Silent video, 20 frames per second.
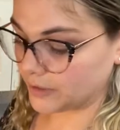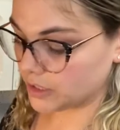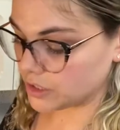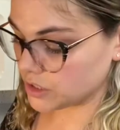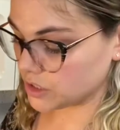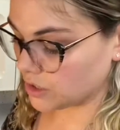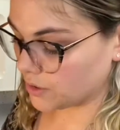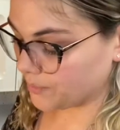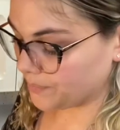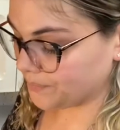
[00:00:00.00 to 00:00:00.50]

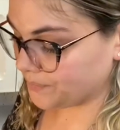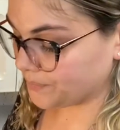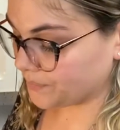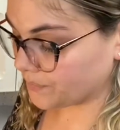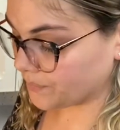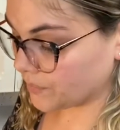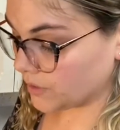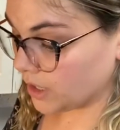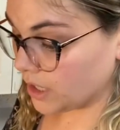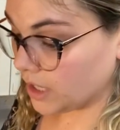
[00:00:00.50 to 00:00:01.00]
So
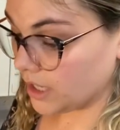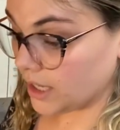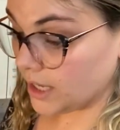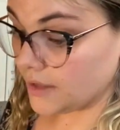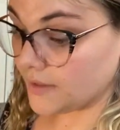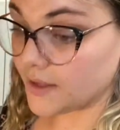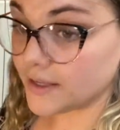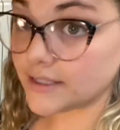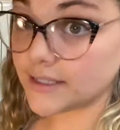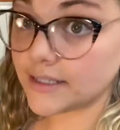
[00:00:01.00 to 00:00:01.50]

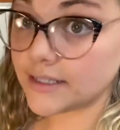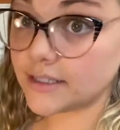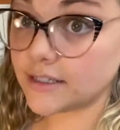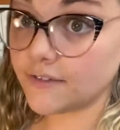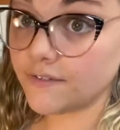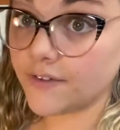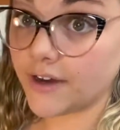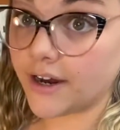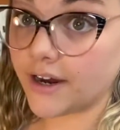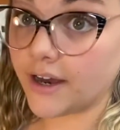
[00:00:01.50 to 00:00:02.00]
this is still
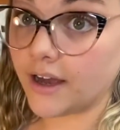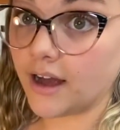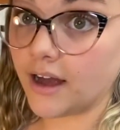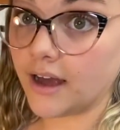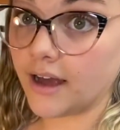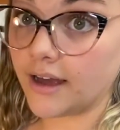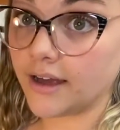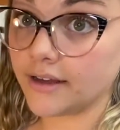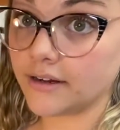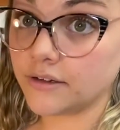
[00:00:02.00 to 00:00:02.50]
very
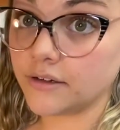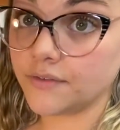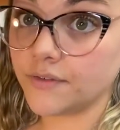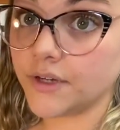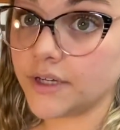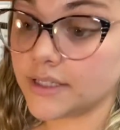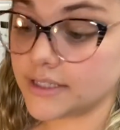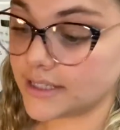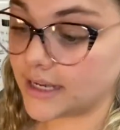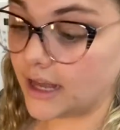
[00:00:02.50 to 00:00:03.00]
hot. I don't know if you
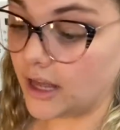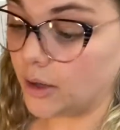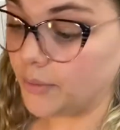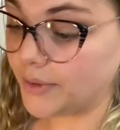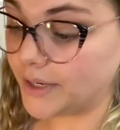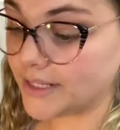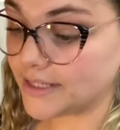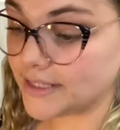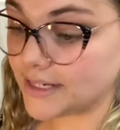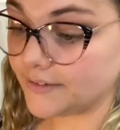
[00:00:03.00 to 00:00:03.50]
can tell, but
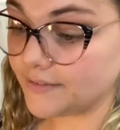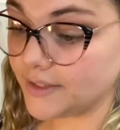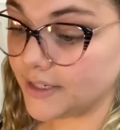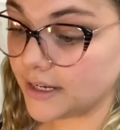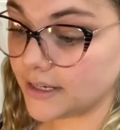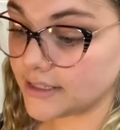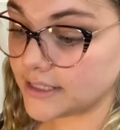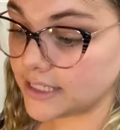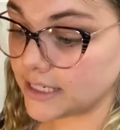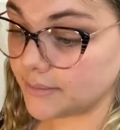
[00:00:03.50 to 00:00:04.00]
it's definitely
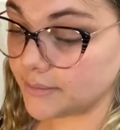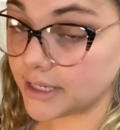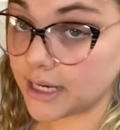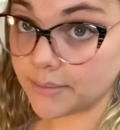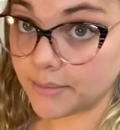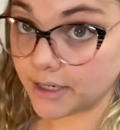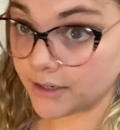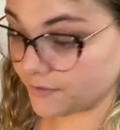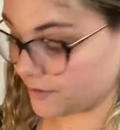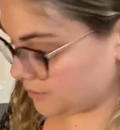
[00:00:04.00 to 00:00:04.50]
got steam
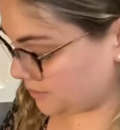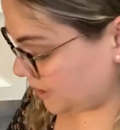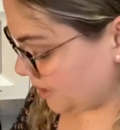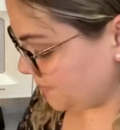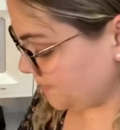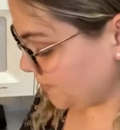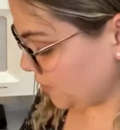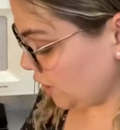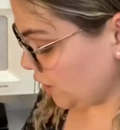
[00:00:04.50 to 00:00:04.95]
coming from it.